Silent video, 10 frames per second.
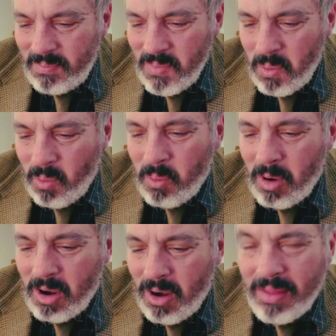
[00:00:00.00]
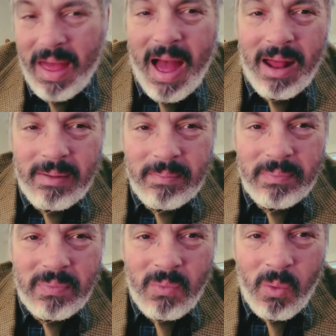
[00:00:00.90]
we'll work on that
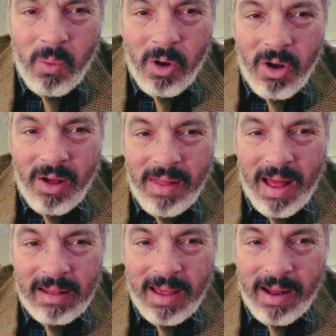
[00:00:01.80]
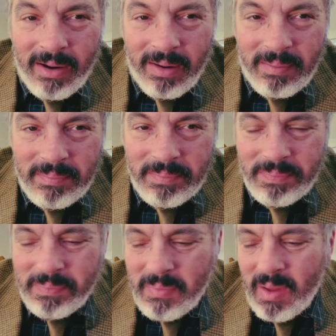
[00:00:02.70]
later.
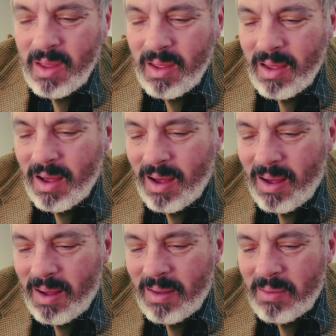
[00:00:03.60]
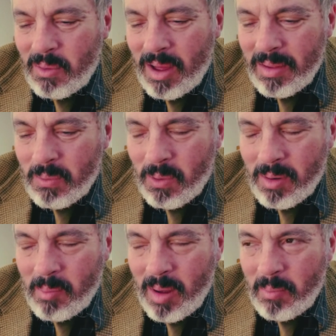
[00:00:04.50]
I think one of
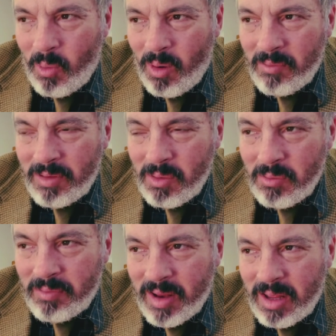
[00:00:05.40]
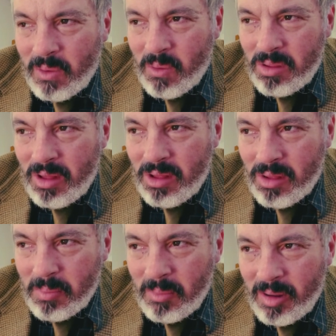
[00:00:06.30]
my more viewed videos
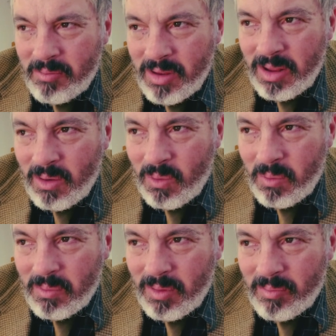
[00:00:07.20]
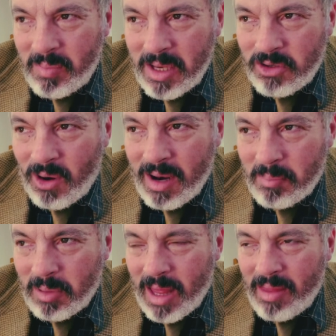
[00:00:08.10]
is my video of me trying to
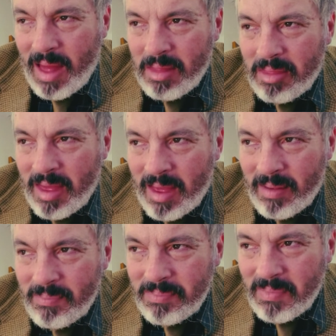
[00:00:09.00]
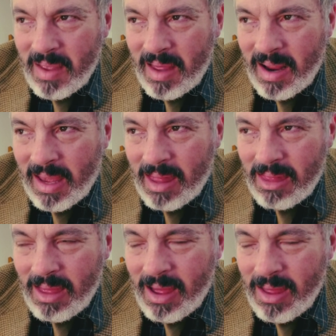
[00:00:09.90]
play that thing, and I think
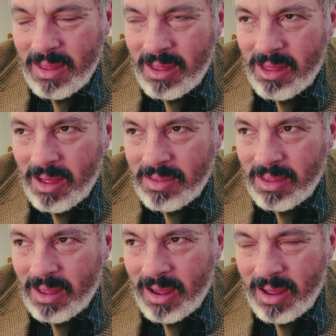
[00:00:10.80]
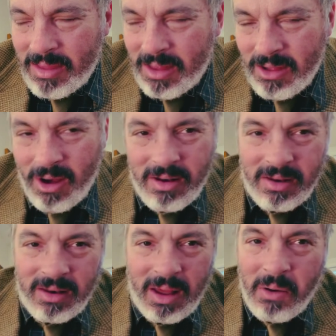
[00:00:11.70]
it's
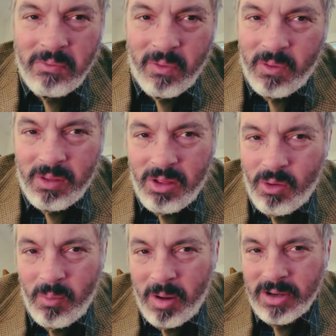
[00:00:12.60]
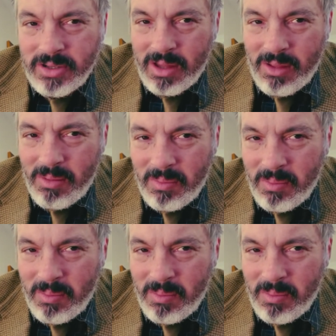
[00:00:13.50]
gotten downvoted so much, it's